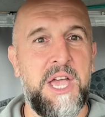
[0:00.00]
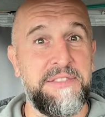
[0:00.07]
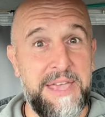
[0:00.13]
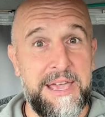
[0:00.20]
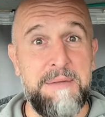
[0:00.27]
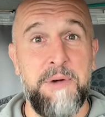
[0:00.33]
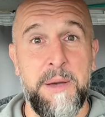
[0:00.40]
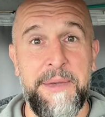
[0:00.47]
I
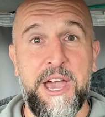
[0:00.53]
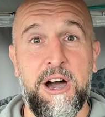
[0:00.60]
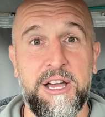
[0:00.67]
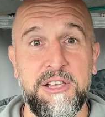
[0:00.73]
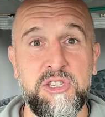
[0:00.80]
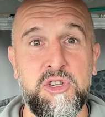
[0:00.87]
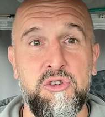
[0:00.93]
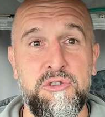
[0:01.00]
think it might be
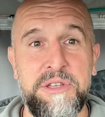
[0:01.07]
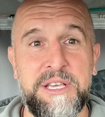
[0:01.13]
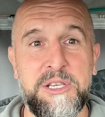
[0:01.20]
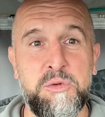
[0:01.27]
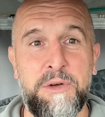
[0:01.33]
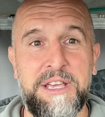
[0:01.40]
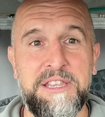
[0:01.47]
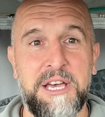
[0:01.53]
higher scoring
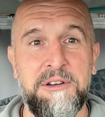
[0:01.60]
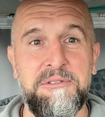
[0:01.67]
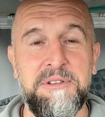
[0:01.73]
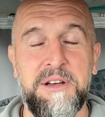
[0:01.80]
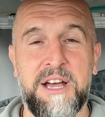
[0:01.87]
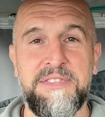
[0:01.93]
this week, though.